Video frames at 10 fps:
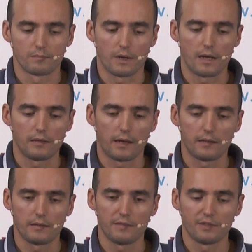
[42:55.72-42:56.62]

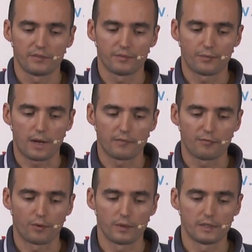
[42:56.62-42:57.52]
I'll leave it run
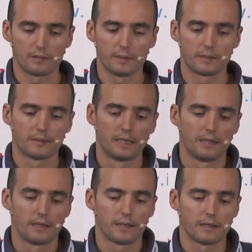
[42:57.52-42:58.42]
for a little bit.
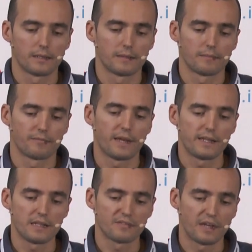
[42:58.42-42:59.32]
The
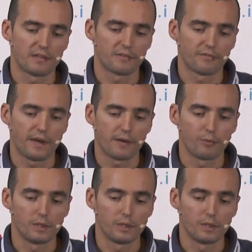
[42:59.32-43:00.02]
idea is that then